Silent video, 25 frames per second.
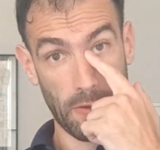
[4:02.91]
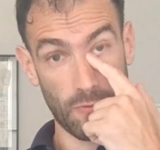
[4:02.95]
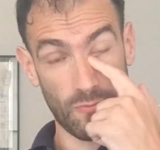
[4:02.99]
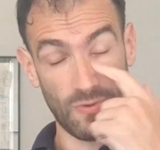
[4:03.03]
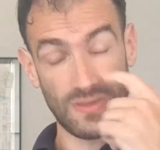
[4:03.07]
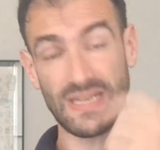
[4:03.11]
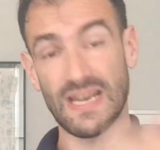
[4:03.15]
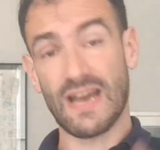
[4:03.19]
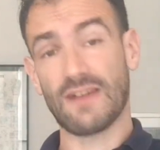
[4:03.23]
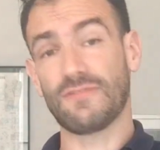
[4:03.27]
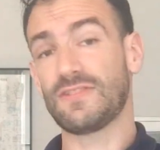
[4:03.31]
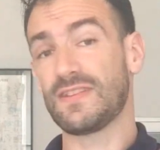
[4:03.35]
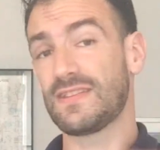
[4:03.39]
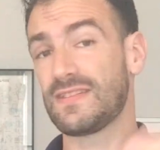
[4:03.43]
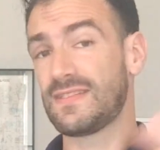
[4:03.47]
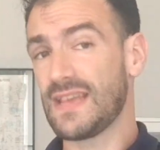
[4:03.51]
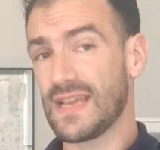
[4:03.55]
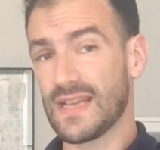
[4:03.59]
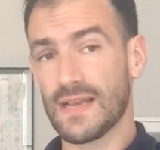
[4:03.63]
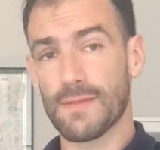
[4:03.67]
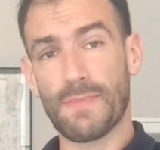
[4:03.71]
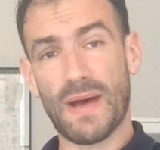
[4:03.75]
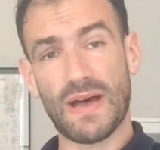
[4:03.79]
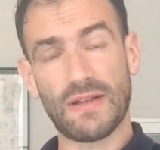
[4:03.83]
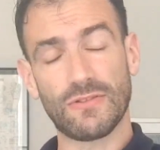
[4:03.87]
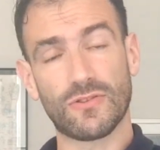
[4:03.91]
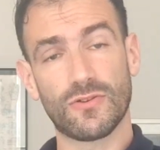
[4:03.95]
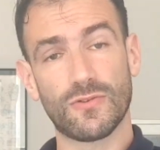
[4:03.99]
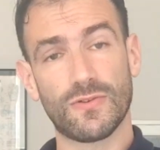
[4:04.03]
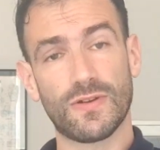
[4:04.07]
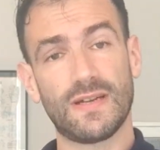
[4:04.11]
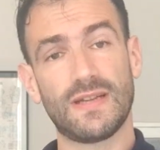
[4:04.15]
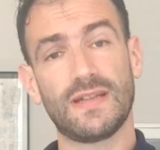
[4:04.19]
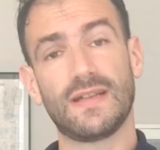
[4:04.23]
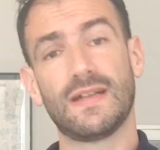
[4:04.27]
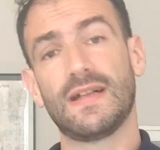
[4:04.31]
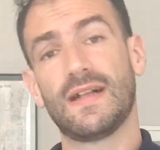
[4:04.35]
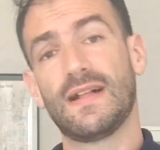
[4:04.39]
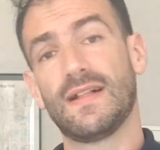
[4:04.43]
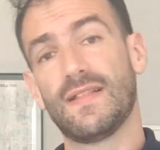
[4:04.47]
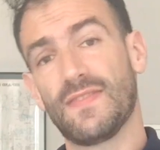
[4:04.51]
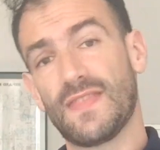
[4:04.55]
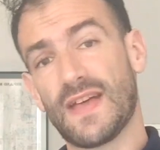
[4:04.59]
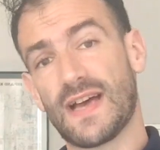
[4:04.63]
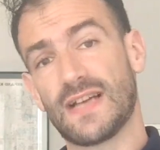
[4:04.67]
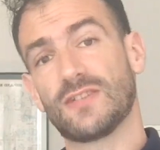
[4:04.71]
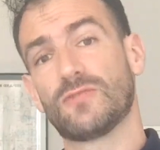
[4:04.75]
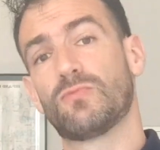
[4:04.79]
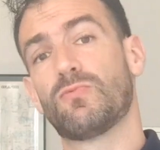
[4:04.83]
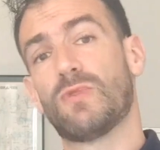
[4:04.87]
When you have to think about doing it,
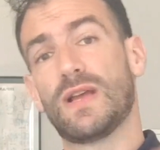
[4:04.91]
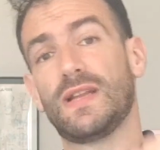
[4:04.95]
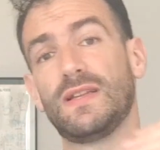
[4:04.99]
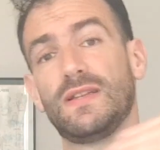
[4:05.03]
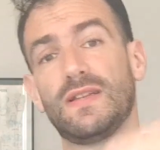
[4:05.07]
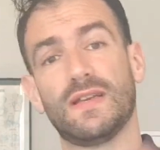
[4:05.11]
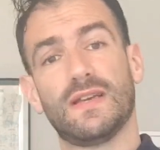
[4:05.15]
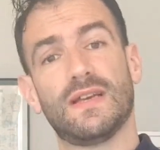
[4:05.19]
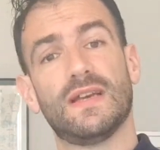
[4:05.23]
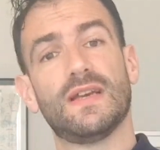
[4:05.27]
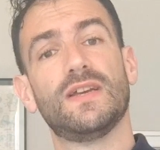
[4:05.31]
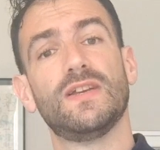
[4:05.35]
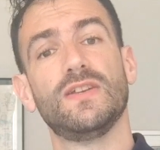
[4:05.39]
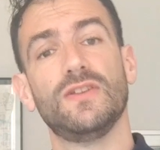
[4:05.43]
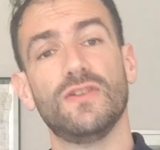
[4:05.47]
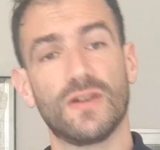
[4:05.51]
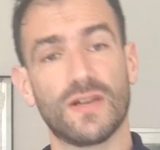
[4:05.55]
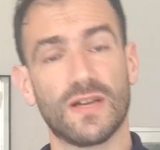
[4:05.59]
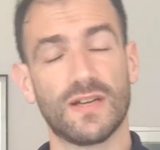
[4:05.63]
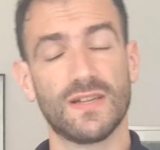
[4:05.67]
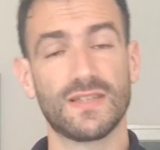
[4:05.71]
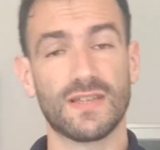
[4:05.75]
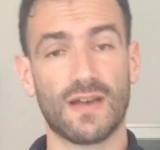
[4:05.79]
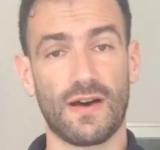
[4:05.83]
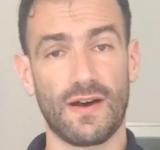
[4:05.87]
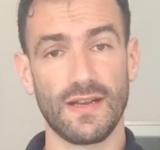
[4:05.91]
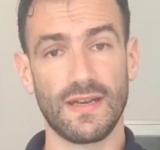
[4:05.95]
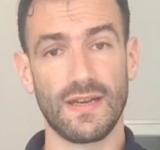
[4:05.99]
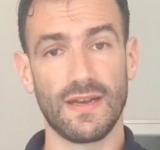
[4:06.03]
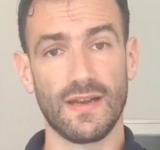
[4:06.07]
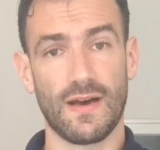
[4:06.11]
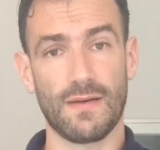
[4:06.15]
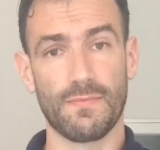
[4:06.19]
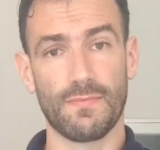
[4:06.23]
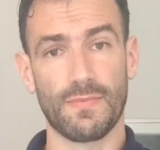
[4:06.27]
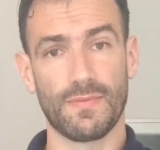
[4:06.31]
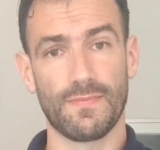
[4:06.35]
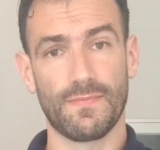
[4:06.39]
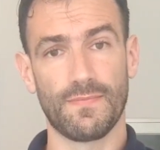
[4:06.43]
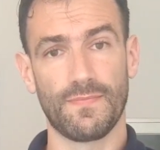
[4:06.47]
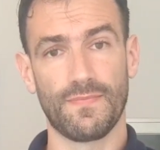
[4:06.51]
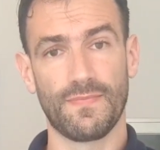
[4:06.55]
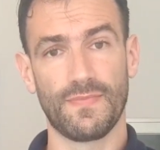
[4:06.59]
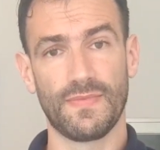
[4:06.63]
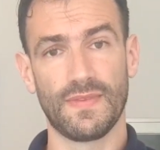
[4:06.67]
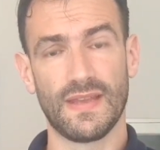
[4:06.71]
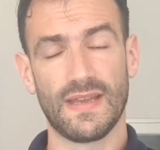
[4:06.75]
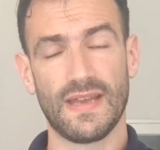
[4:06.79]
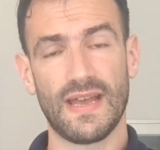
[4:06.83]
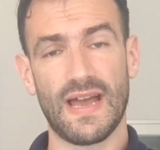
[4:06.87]
that's when you're going to tighten up.
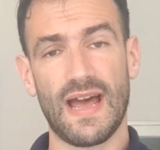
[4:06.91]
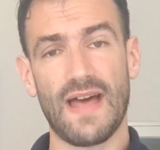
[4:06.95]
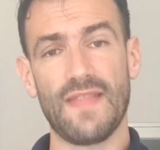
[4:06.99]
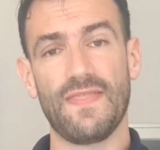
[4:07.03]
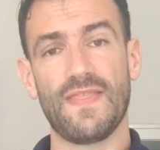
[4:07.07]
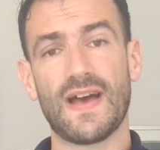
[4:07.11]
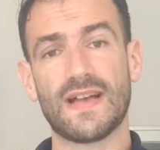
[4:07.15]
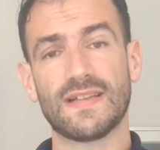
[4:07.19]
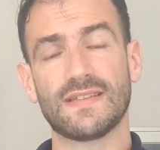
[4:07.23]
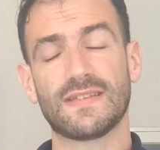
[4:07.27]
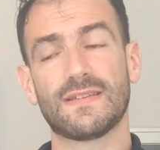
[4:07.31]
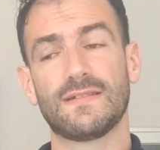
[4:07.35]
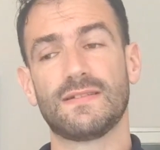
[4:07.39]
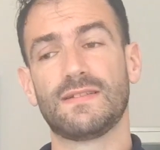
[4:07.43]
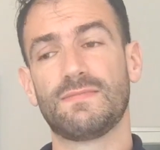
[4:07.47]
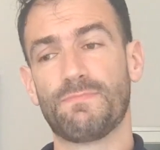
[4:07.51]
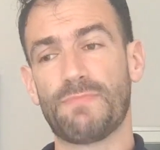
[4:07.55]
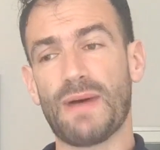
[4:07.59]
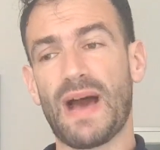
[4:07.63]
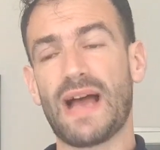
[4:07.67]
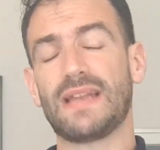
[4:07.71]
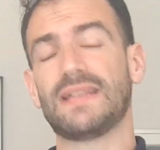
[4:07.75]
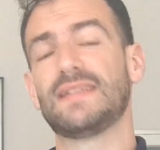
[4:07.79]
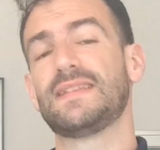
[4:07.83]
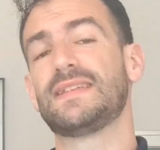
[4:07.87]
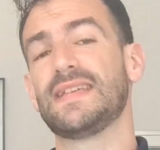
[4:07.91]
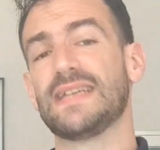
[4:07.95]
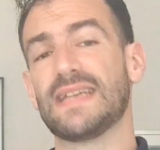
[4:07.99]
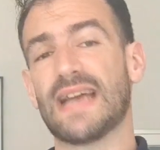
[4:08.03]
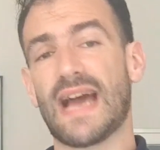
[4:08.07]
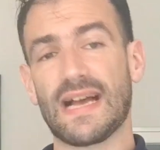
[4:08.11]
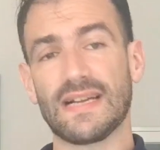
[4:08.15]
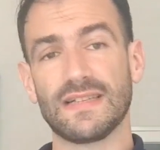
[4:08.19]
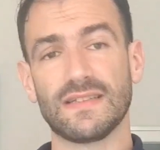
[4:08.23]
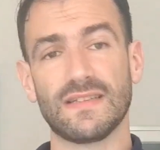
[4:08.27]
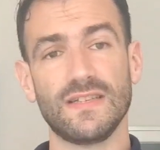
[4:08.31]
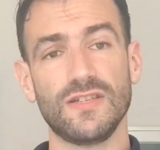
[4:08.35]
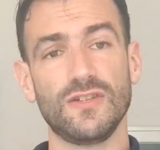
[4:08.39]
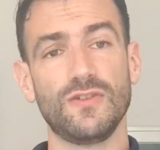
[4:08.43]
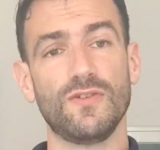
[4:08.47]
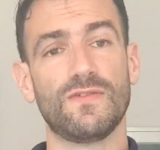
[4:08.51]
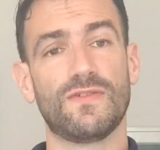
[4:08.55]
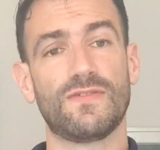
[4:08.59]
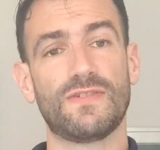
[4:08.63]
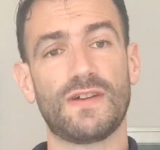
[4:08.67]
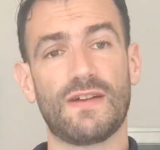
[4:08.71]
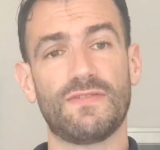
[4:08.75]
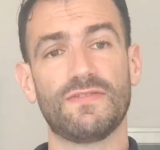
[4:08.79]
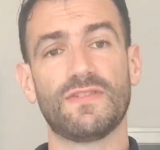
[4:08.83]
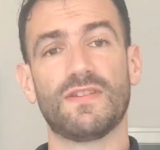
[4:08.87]
And that's a balancing act that you
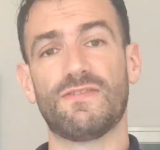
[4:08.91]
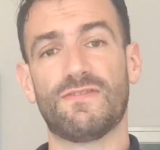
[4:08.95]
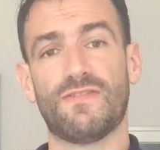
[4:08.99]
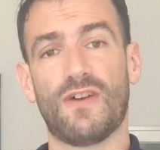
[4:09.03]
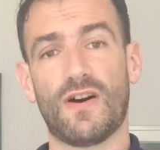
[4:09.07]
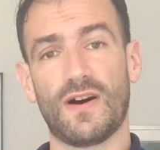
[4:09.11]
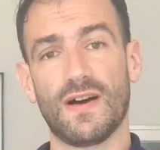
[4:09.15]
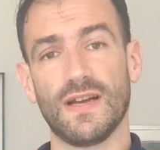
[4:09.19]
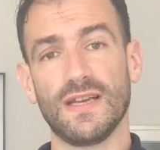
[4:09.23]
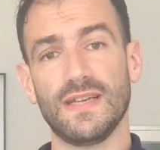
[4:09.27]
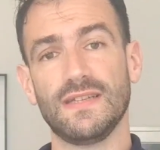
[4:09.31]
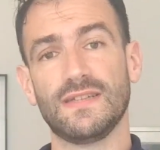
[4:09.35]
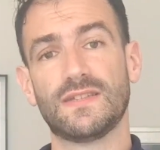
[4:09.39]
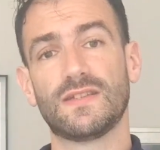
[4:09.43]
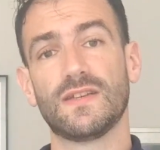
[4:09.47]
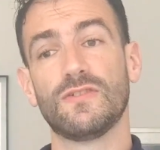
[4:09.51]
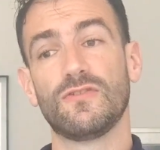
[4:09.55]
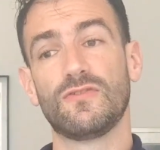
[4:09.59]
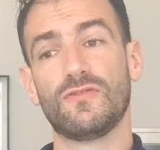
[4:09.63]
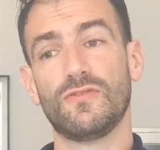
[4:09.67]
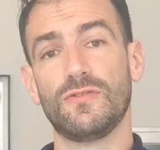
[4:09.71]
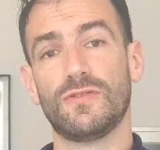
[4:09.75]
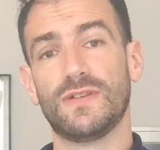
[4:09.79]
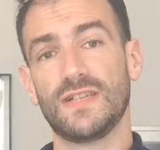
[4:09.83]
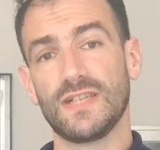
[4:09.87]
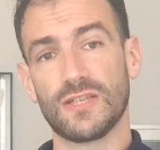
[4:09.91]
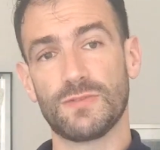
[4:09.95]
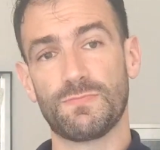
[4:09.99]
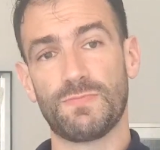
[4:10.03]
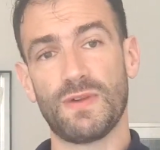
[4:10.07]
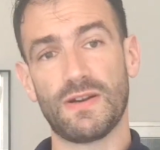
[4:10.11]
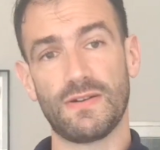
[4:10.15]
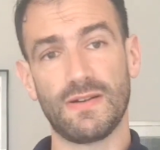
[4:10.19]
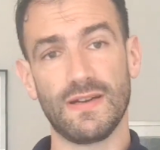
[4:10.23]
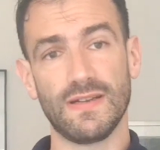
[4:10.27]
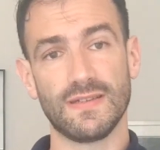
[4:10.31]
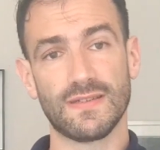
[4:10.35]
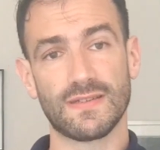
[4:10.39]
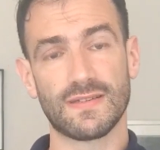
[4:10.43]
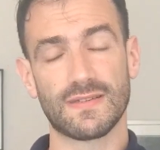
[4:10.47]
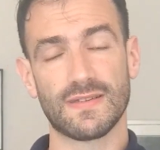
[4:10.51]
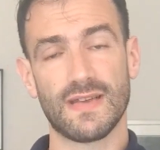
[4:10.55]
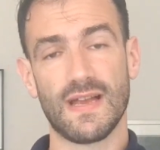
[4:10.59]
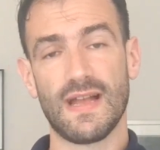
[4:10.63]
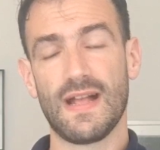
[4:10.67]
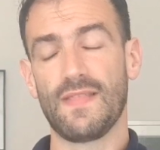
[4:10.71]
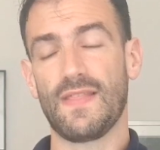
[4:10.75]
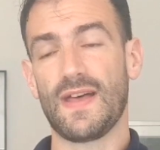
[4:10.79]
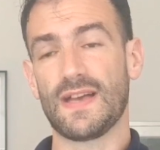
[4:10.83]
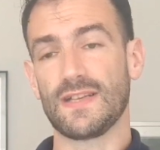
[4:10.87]
have to find through experience.
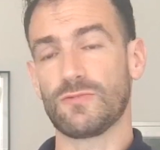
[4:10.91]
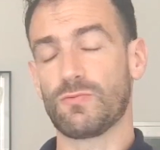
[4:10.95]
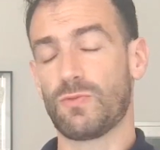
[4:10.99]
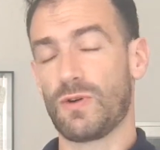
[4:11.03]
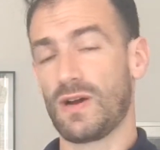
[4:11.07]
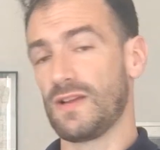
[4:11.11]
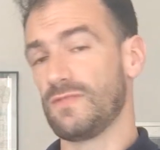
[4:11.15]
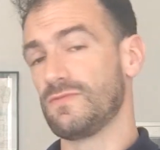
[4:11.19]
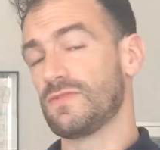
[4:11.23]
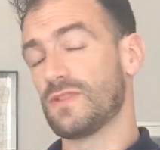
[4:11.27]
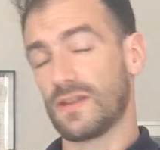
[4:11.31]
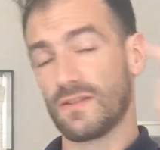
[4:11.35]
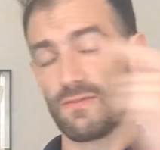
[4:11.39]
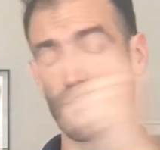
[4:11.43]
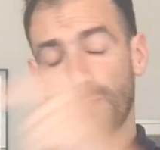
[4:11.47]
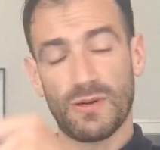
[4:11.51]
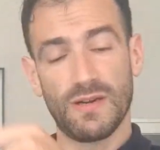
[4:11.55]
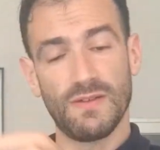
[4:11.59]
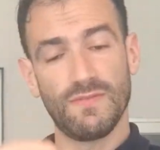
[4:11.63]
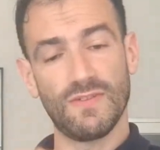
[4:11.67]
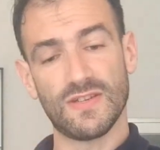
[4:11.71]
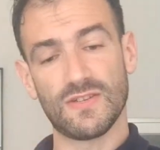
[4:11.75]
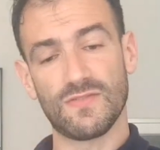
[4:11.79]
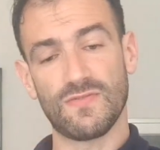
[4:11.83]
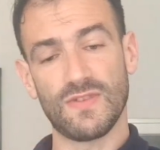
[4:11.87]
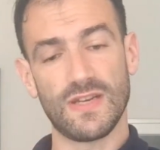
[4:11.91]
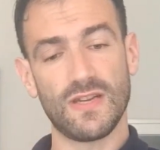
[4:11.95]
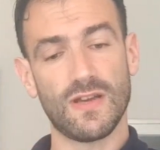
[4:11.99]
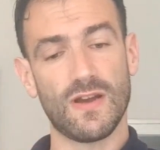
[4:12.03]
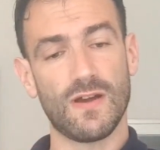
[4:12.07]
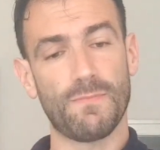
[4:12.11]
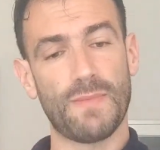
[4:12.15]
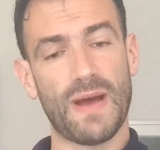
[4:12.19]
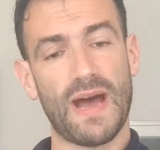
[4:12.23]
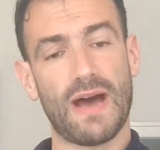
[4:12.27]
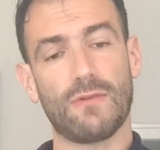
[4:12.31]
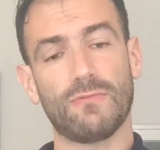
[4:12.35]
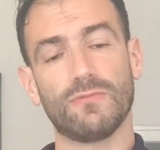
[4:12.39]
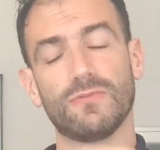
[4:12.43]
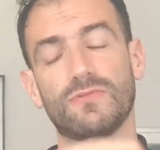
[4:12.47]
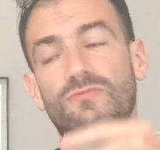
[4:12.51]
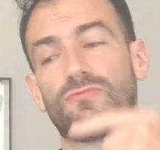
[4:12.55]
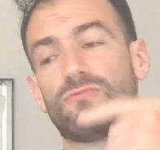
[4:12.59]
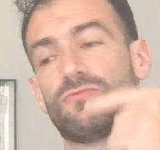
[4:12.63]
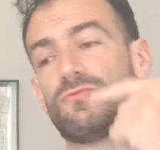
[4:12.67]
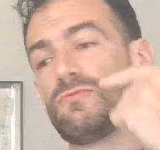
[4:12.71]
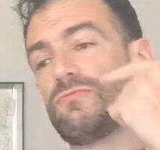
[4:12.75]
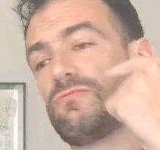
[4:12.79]
That's why I've done a previous video about